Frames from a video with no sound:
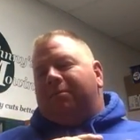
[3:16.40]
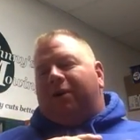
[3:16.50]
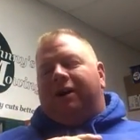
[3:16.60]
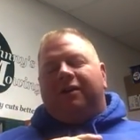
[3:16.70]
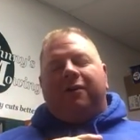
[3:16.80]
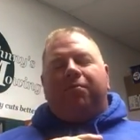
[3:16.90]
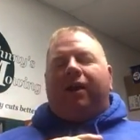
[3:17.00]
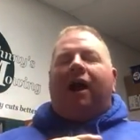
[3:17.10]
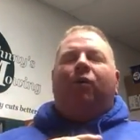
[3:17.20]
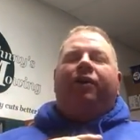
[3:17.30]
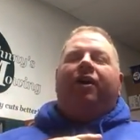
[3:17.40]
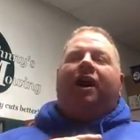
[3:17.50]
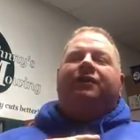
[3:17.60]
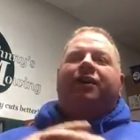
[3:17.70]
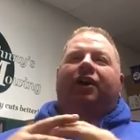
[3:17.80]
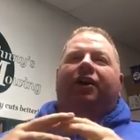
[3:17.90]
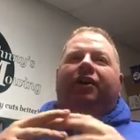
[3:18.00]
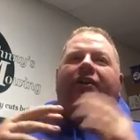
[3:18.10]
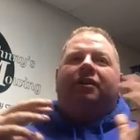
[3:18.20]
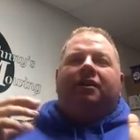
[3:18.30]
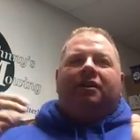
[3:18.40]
but the plow would not turn.